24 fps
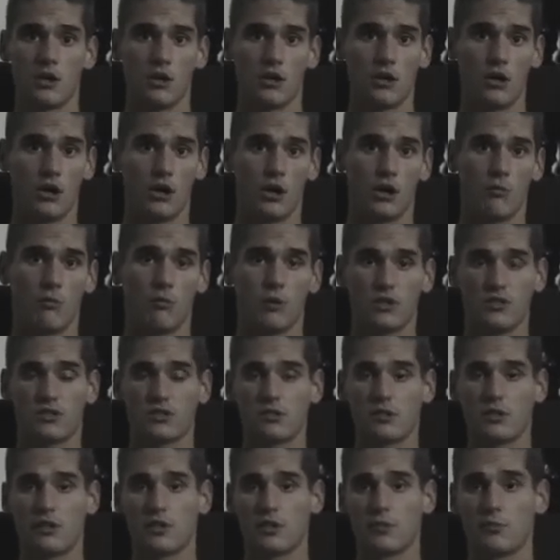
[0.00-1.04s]
press the
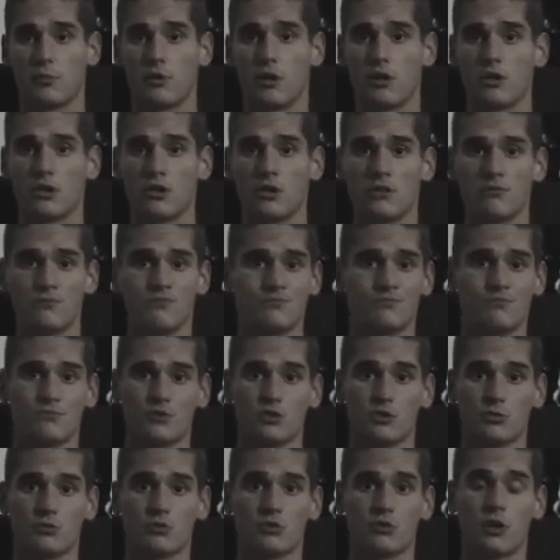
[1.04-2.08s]
like button,
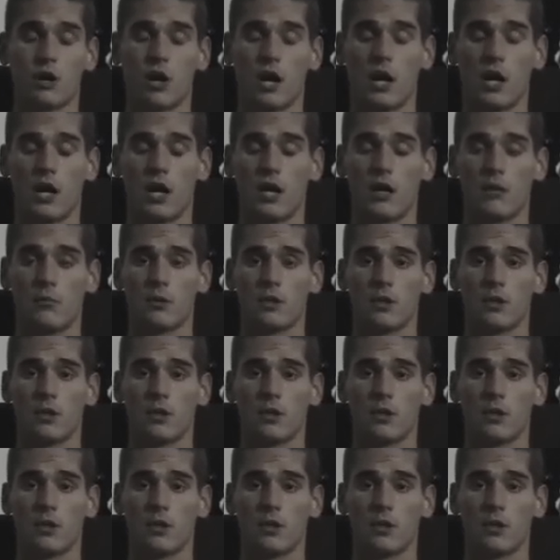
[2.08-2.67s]
subscribe,